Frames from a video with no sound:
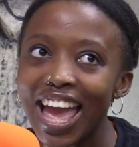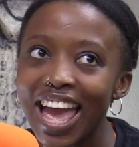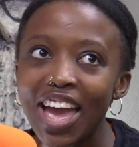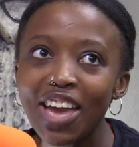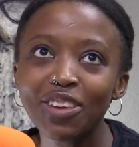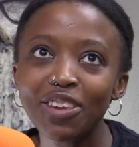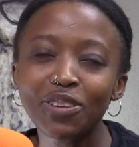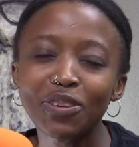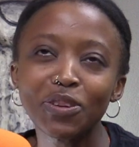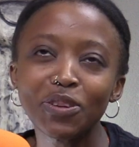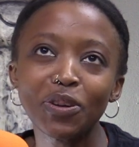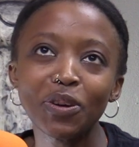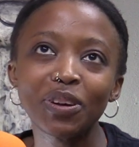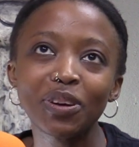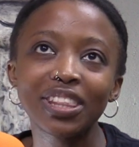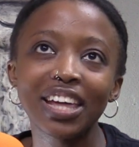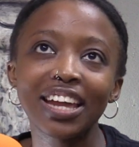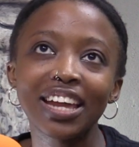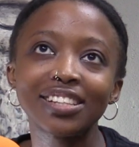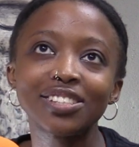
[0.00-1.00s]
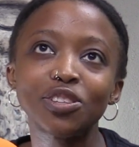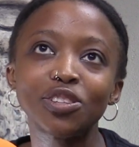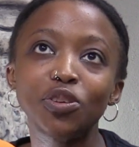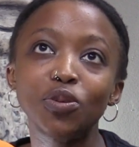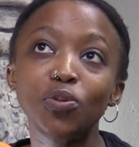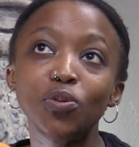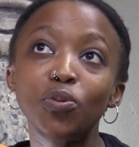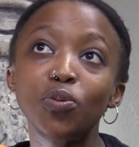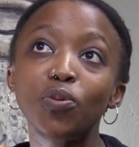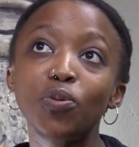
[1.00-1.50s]
You know that
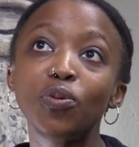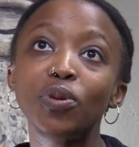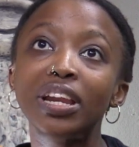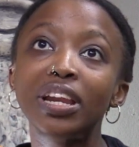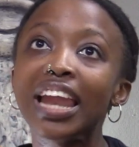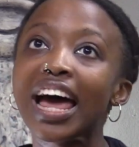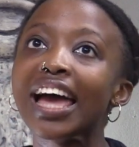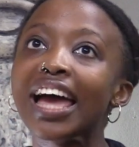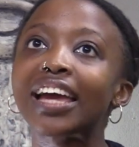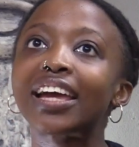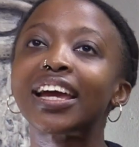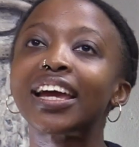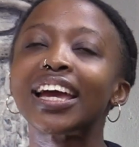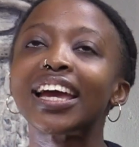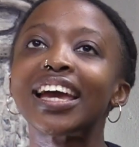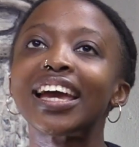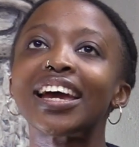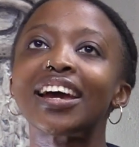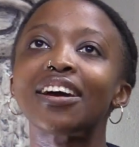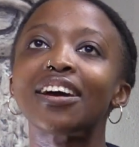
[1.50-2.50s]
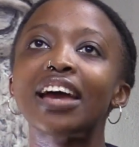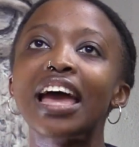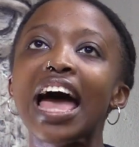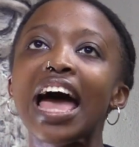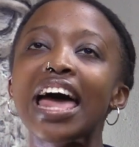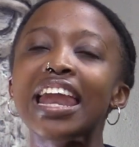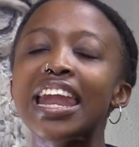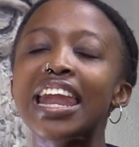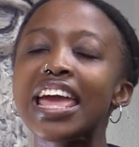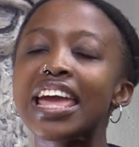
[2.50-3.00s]
you like...
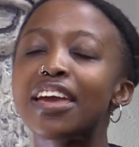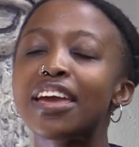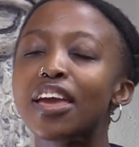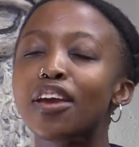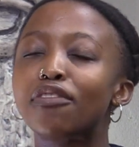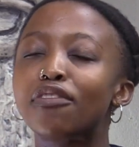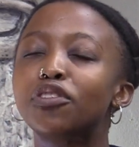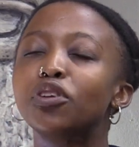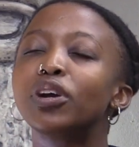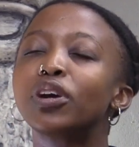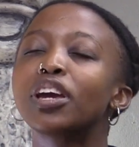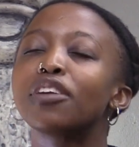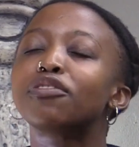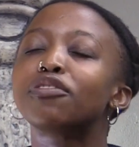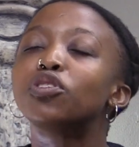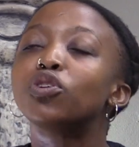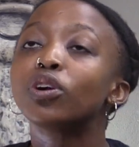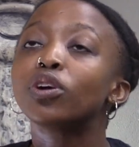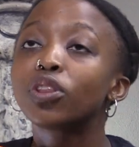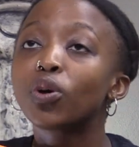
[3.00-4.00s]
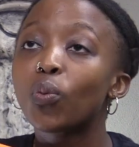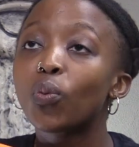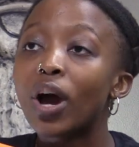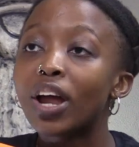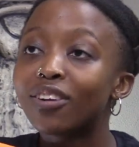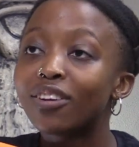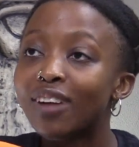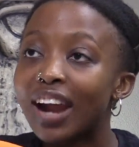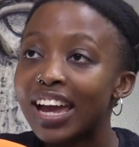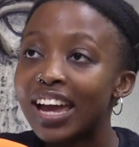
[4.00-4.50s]
And if you're the
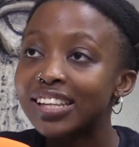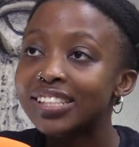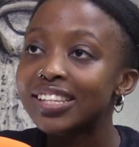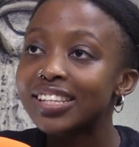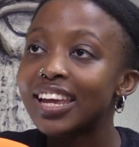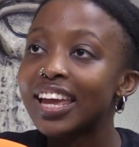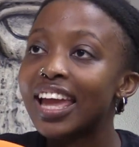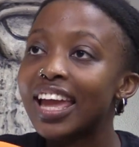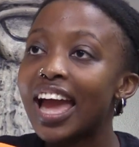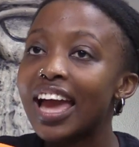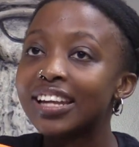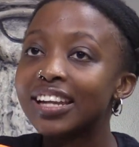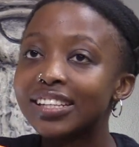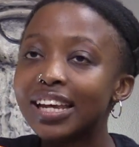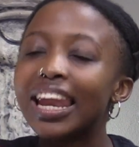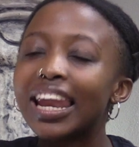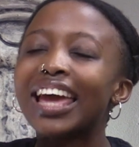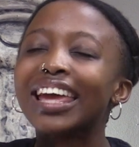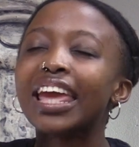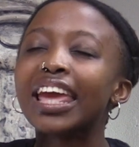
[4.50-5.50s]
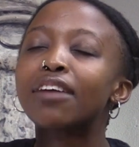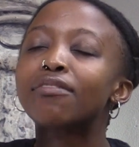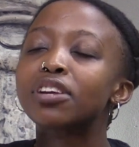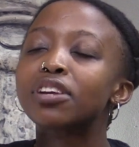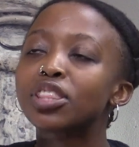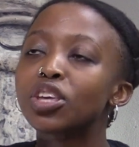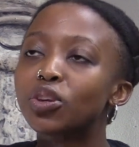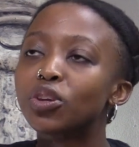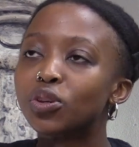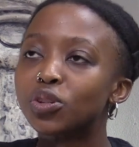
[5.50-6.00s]
one writing and like
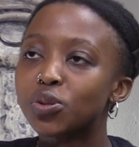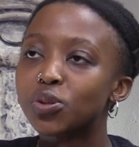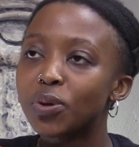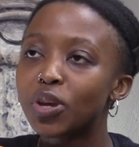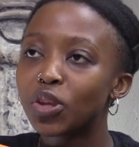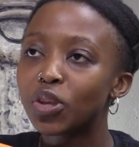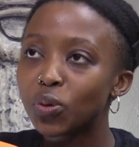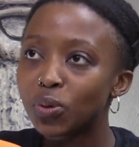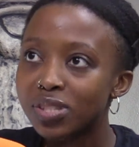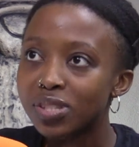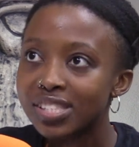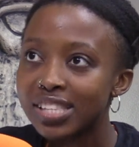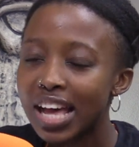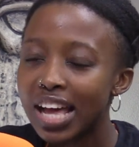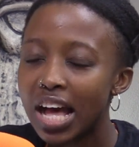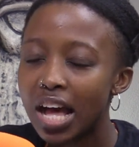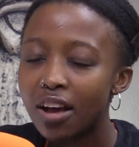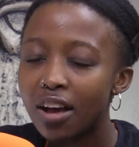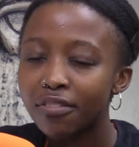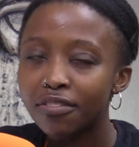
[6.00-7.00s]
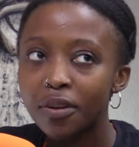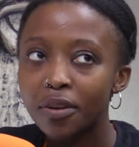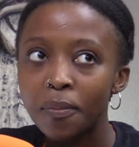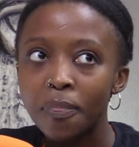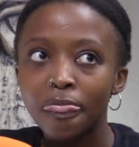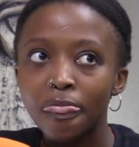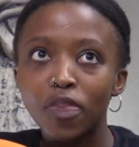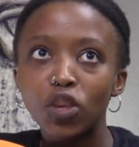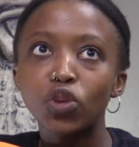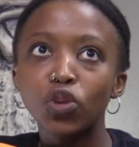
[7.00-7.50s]
everything you're doing yourself,
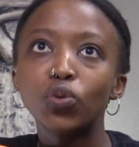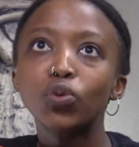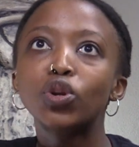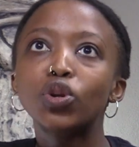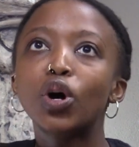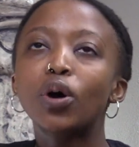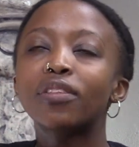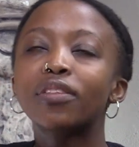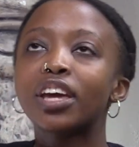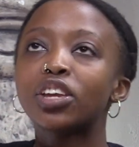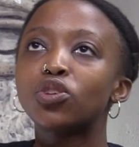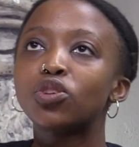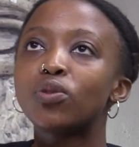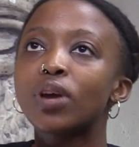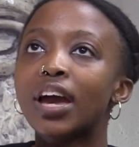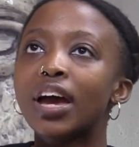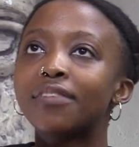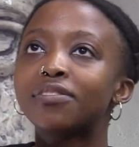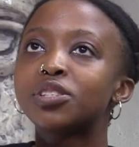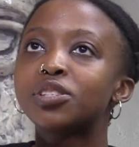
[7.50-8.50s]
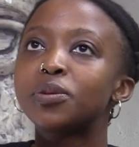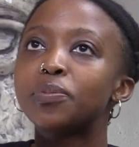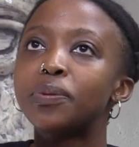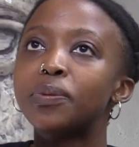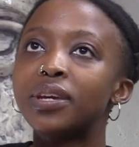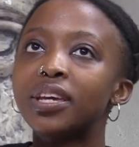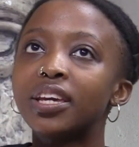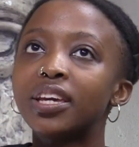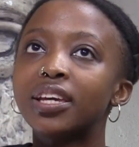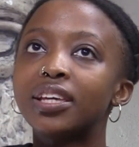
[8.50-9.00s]
casting. You know that you have to
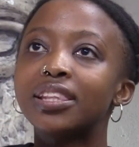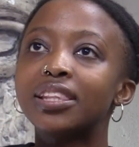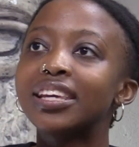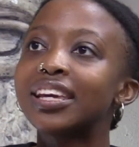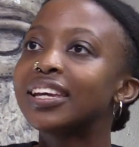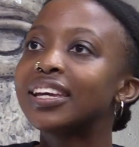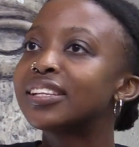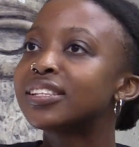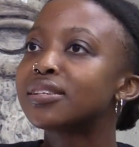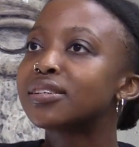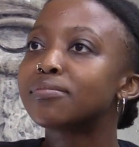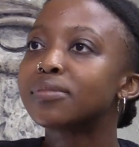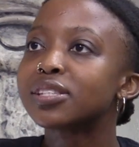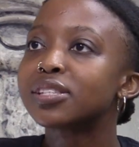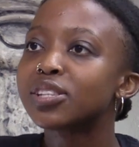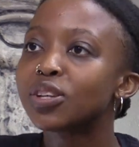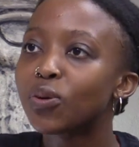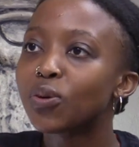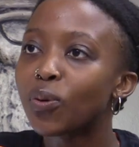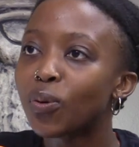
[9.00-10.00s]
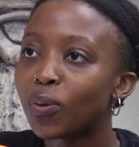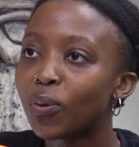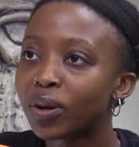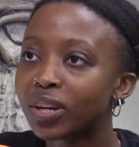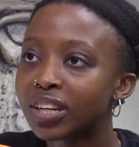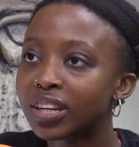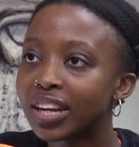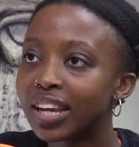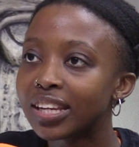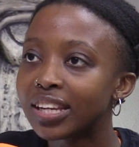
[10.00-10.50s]
be the intimacy
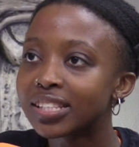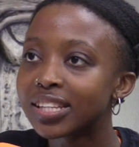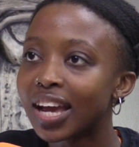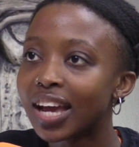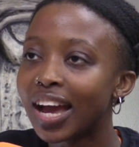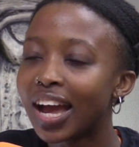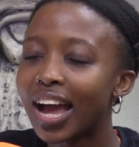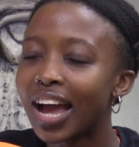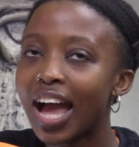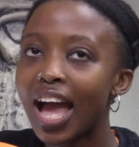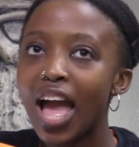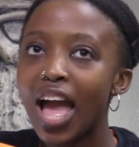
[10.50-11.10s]
coordinator.